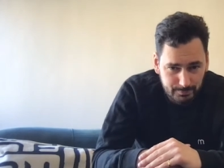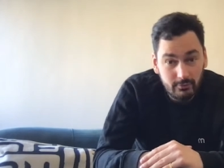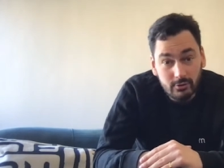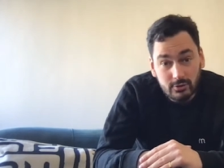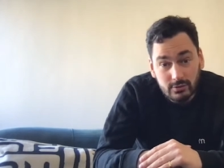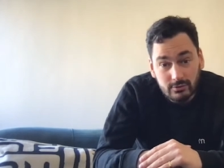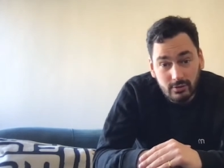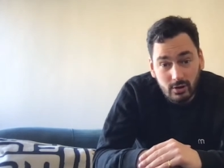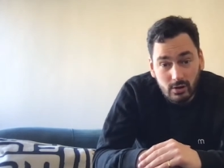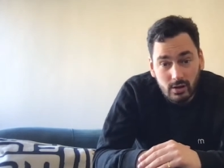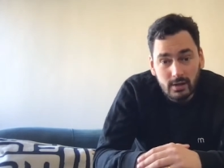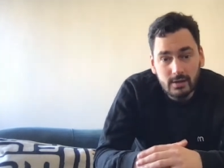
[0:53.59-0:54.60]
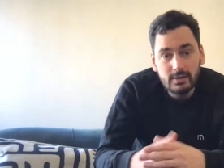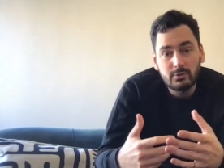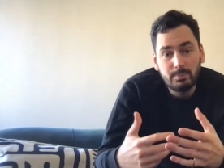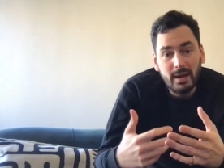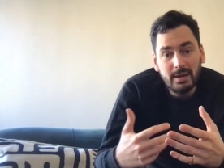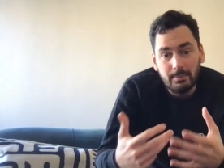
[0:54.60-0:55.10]
First of all,
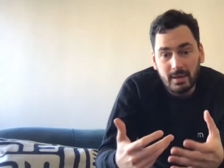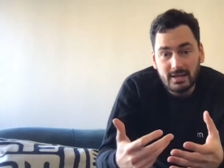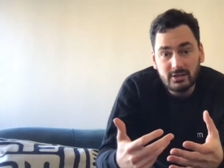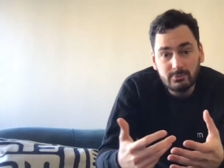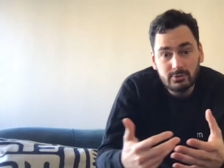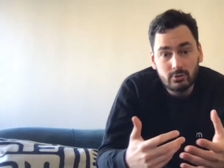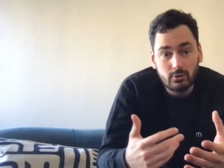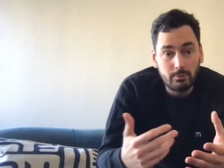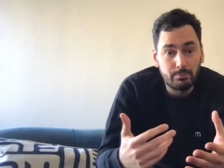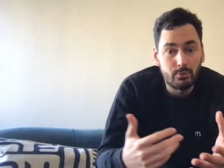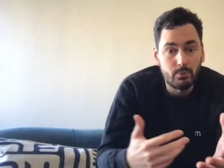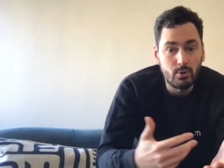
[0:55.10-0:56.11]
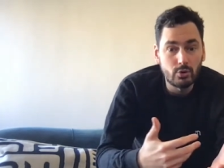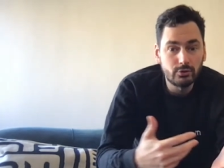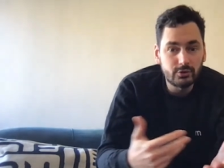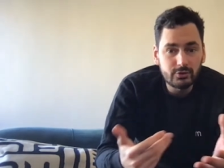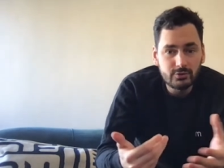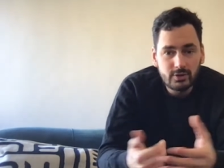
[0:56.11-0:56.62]
SPAC management, or the
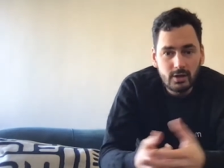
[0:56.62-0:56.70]
promoters,